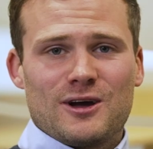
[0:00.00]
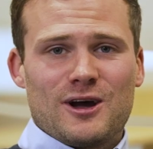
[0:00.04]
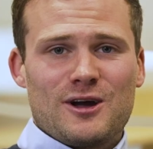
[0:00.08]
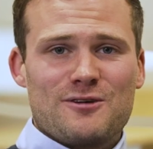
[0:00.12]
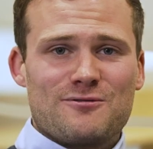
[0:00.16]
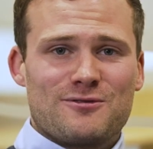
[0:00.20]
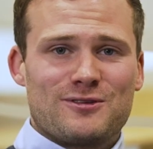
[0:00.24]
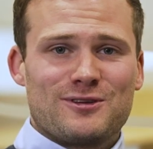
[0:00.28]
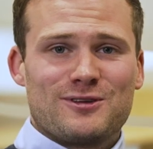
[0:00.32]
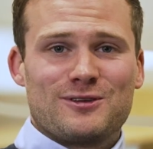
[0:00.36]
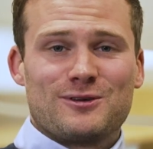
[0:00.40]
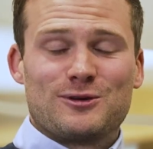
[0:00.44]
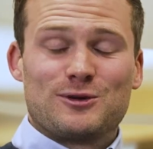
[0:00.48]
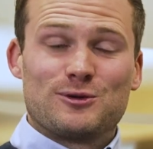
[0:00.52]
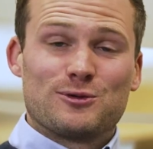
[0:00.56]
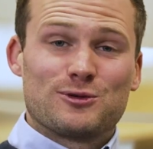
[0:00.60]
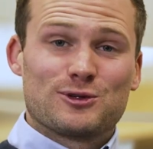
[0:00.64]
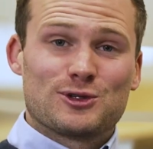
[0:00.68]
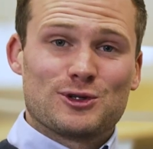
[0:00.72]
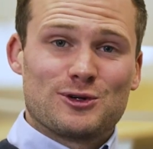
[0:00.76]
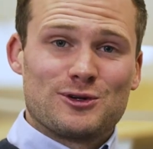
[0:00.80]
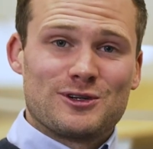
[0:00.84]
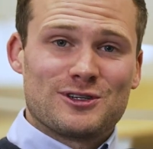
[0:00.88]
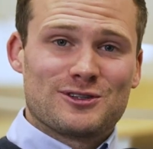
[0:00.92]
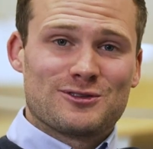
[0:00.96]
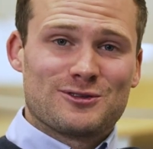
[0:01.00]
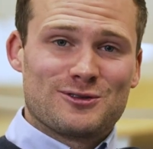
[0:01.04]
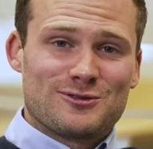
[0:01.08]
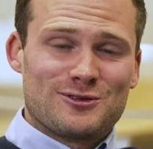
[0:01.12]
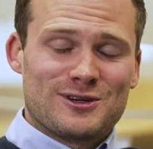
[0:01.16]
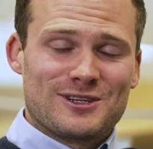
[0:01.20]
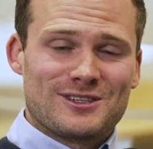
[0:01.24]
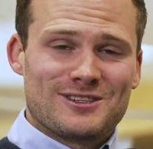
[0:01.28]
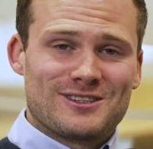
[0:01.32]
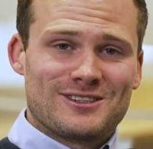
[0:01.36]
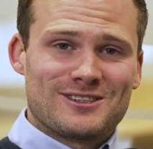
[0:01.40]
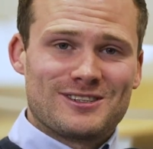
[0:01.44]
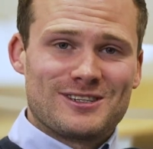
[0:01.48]
Hopefully you will join us for the
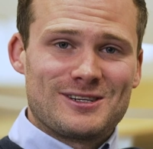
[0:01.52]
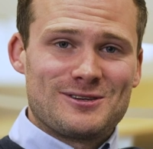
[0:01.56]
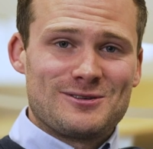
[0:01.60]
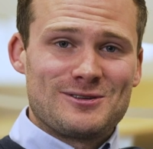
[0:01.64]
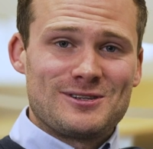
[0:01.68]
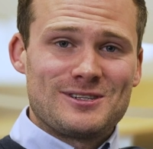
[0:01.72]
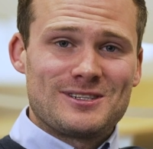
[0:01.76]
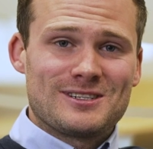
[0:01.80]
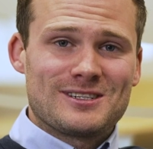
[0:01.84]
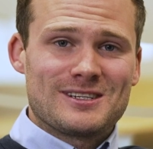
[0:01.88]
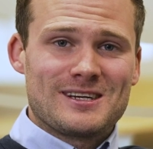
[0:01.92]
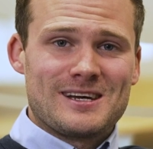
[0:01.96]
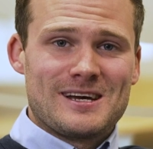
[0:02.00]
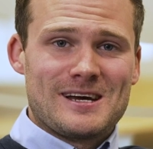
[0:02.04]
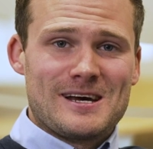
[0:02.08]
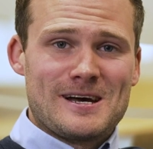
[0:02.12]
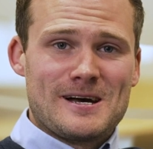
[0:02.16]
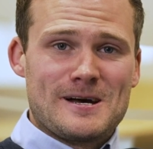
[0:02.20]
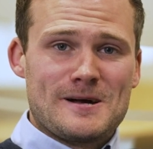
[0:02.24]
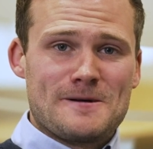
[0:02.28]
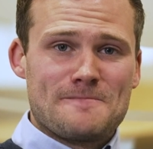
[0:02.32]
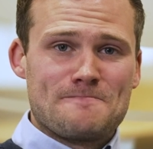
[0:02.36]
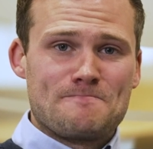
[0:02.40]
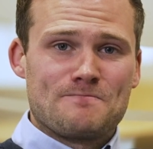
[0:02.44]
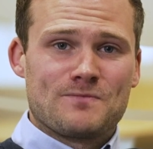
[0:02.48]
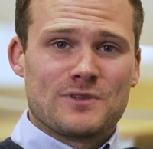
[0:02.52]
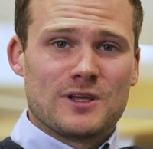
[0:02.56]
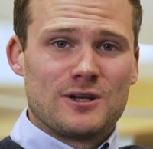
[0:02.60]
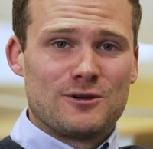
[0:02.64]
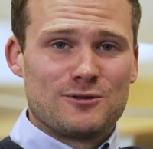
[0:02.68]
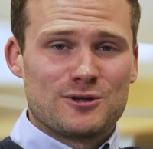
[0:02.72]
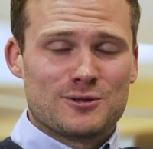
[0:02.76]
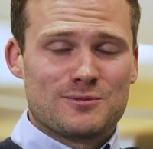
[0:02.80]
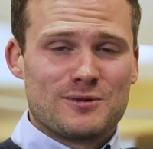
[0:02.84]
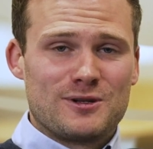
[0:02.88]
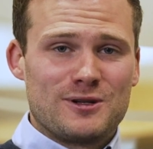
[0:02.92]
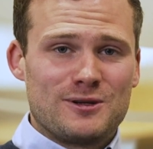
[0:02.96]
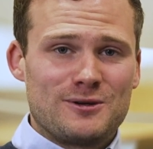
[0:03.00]
rest of the series.
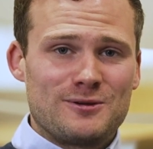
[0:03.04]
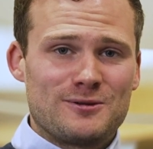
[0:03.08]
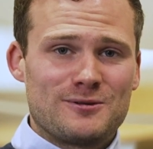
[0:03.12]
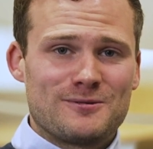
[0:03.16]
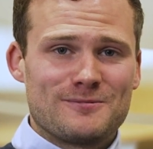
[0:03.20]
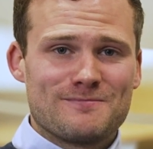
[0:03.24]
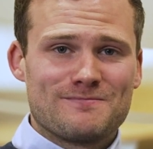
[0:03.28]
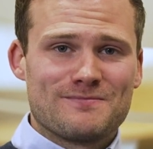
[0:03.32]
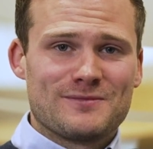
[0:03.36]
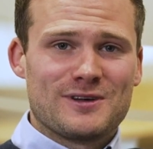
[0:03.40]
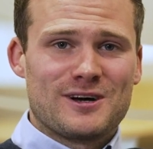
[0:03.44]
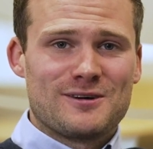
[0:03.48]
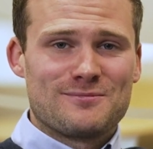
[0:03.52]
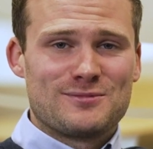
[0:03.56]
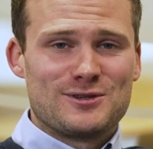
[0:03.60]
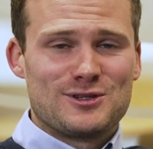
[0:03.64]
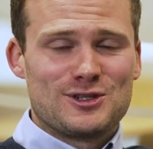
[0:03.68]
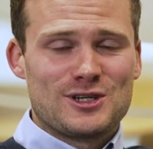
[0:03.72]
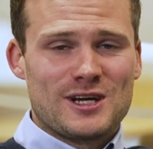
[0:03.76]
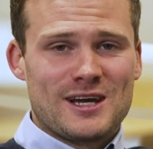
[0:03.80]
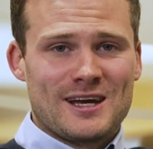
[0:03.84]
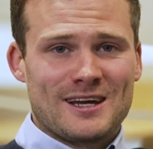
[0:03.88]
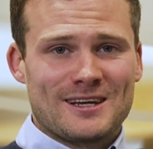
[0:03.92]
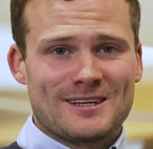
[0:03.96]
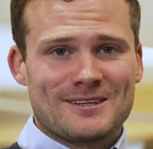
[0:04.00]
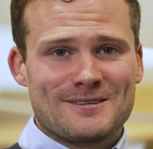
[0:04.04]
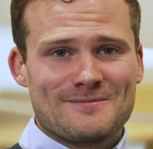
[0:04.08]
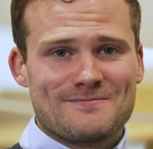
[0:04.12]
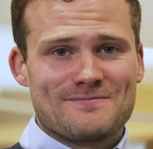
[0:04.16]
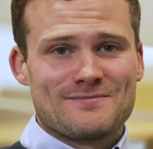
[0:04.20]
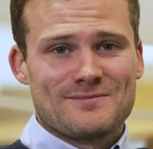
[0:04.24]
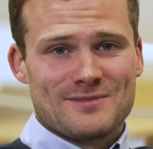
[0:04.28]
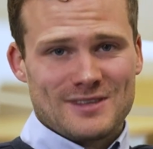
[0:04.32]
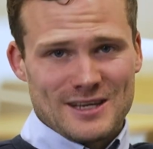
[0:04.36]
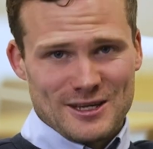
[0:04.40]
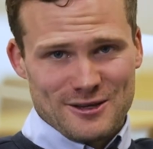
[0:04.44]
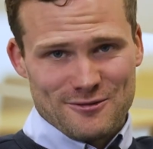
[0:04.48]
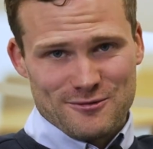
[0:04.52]
Luke's been Luke. I've been Jack.
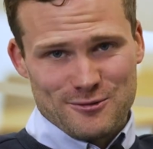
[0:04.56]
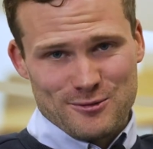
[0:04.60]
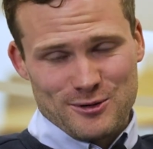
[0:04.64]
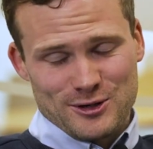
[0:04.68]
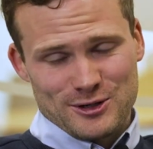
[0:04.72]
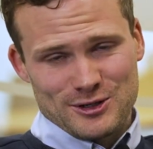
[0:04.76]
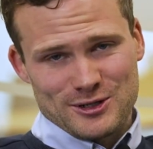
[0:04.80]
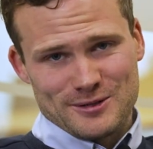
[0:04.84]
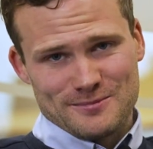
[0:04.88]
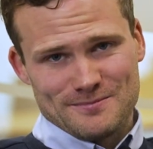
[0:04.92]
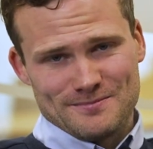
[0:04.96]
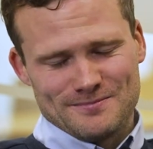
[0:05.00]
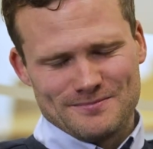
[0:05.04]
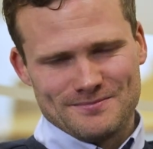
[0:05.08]
Thank you for watching.